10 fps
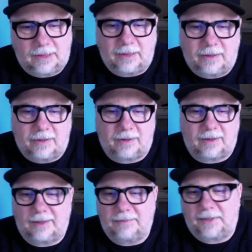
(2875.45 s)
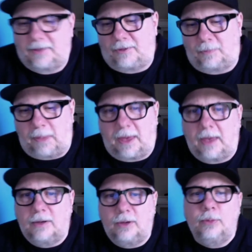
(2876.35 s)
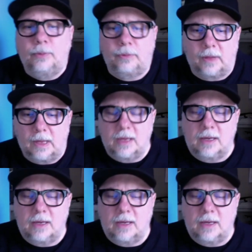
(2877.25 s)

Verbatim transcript: that's that's just bad news